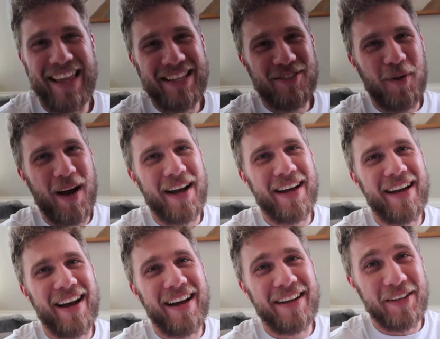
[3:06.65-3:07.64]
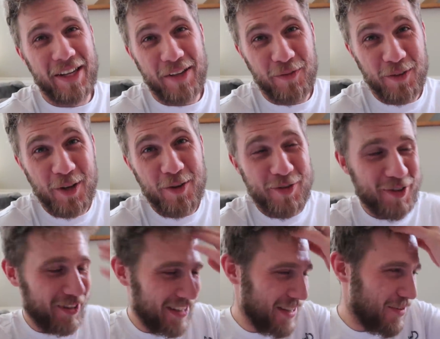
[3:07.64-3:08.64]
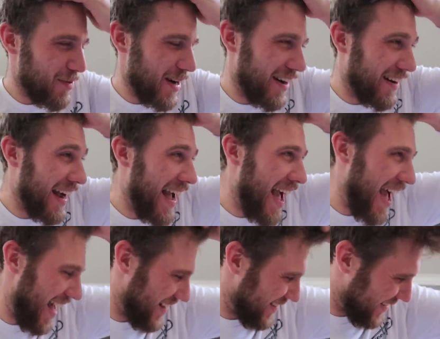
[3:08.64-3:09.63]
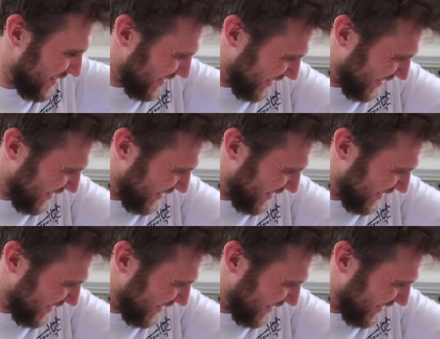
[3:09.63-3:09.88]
That's why I usually wear hats.